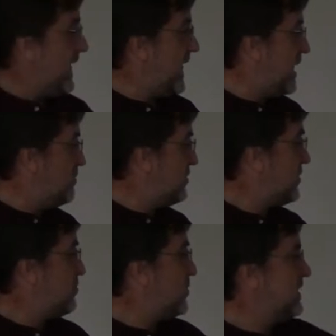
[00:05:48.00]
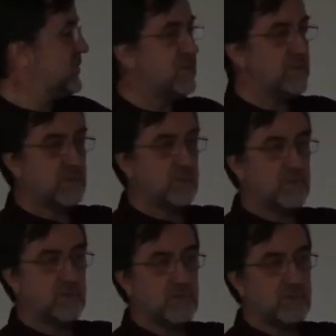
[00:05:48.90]
Uh, most operating
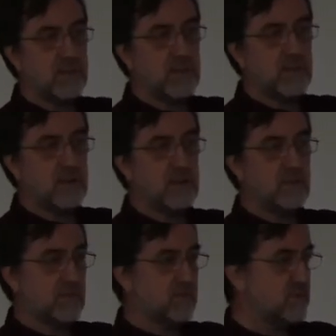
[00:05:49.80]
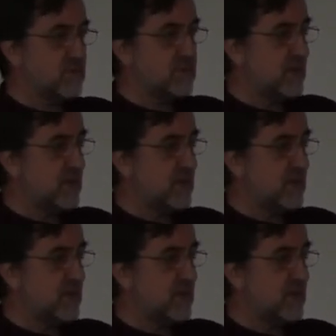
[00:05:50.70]
systems contain uh, software,